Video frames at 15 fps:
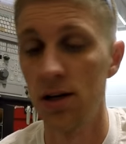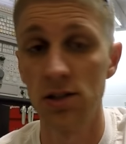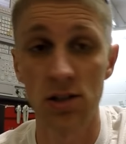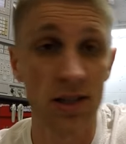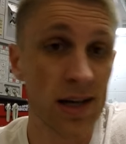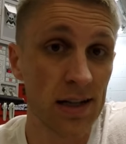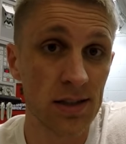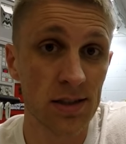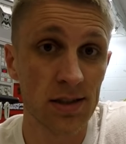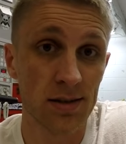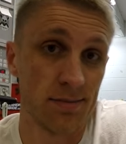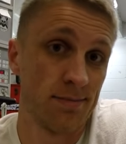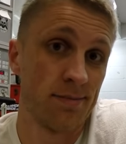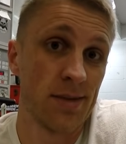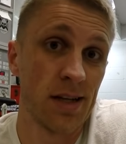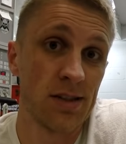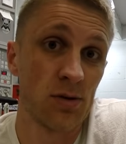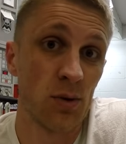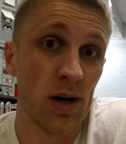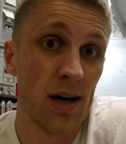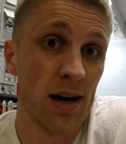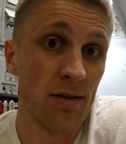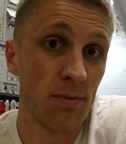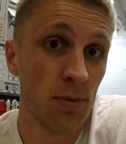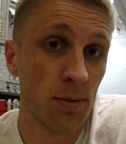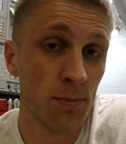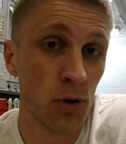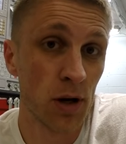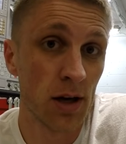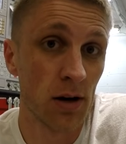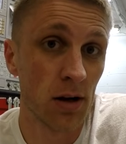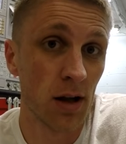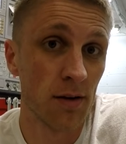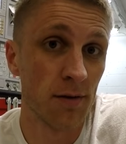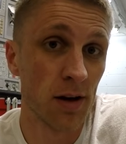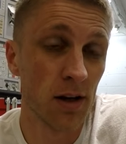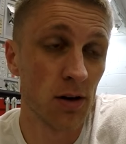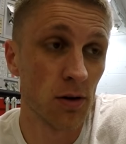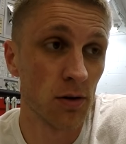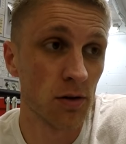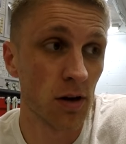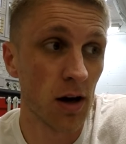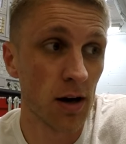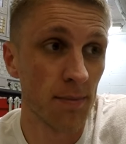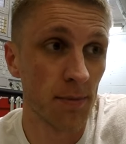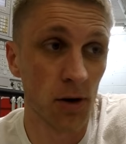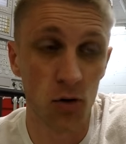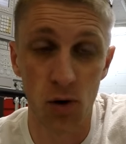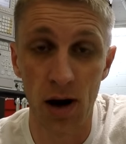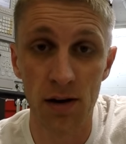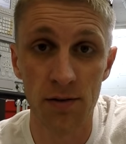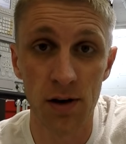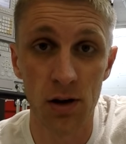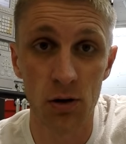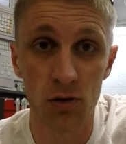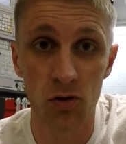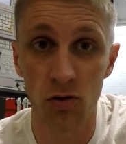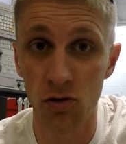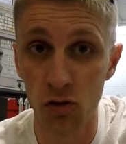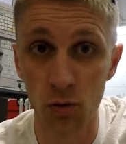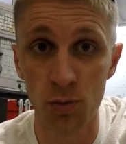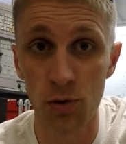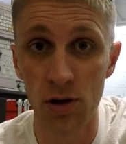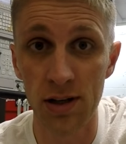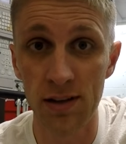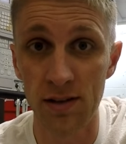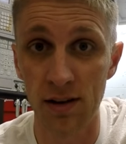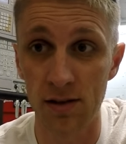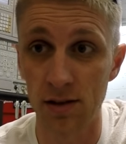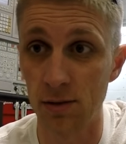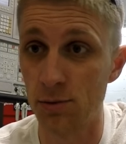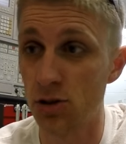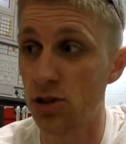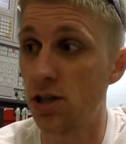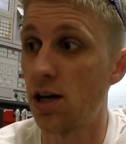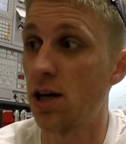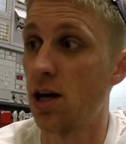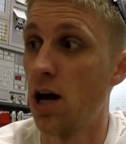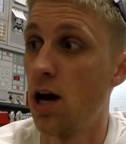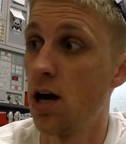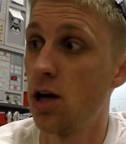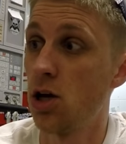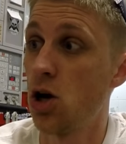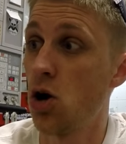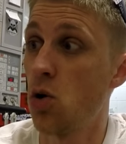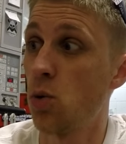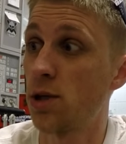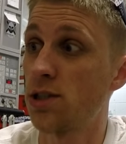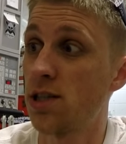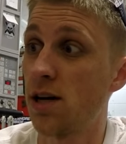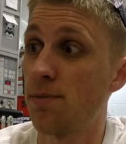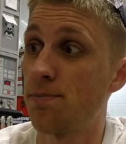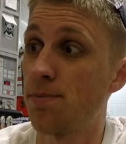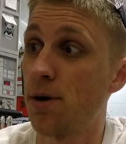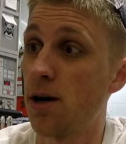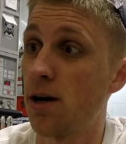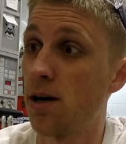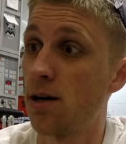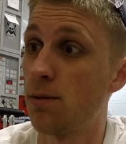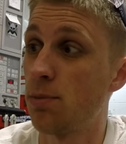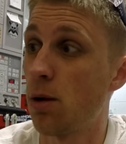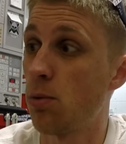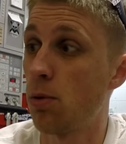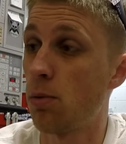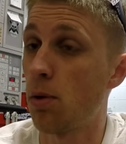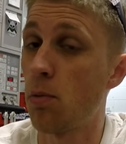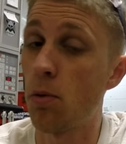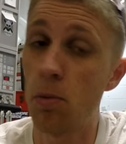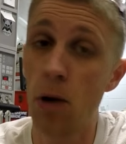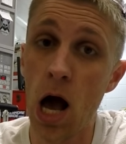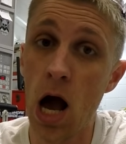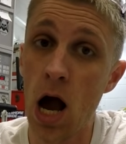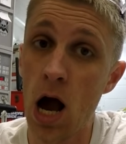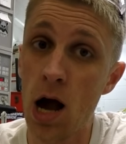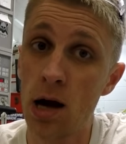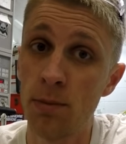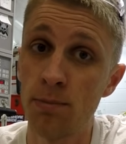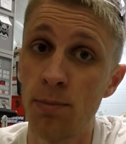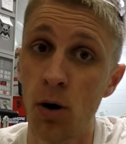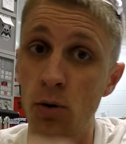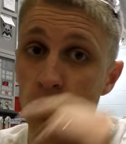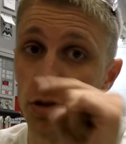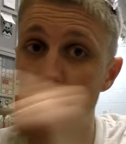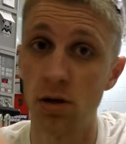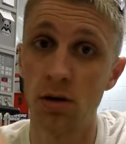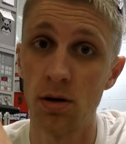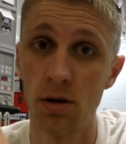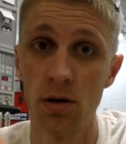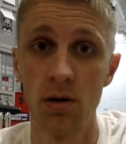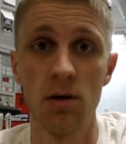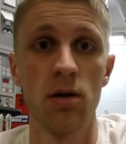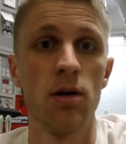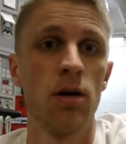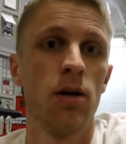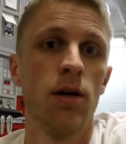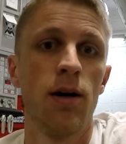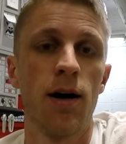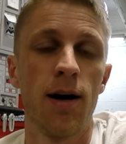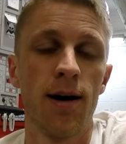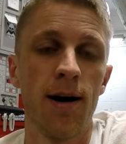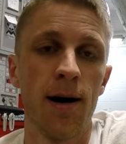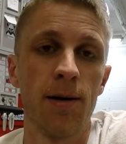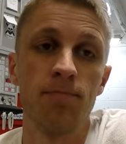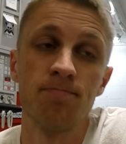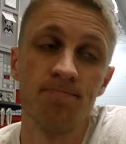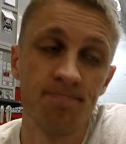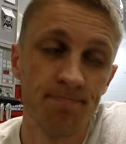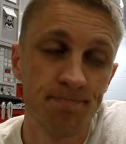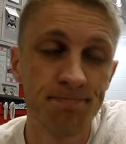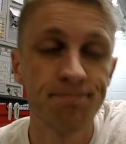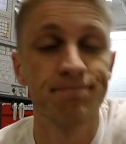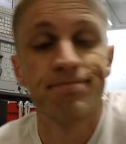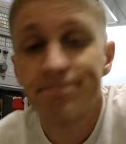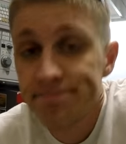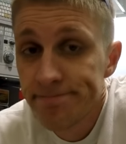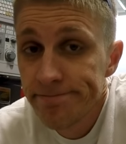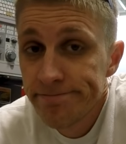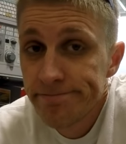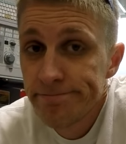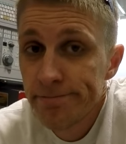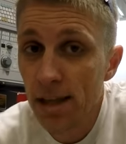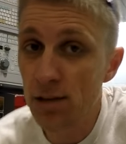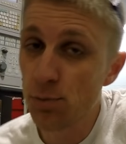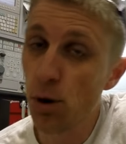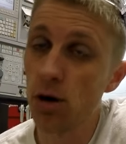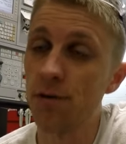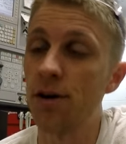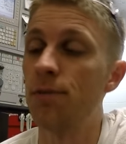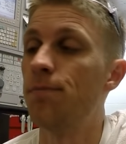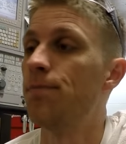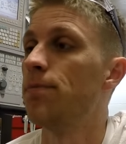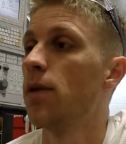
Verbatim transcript: So that's that's why I haven't been putting out a lot of videos. Um, the grind videos are super easy because I'm just like, yo, what's up? Uh, blah, blah, blah, blah, blah, post. Um, that's part of it.